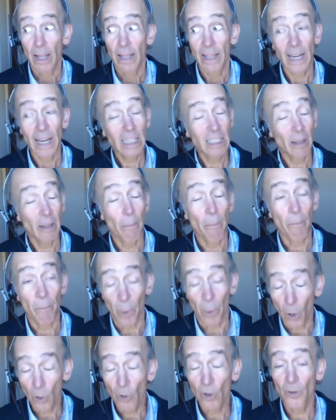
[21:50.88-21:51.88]
there's the
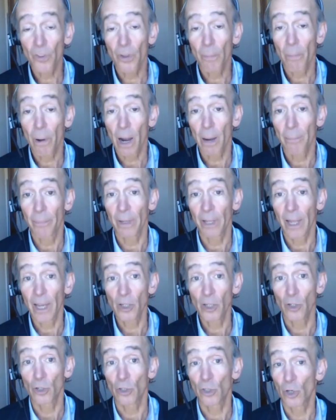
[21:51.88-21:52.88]
bulk of the population.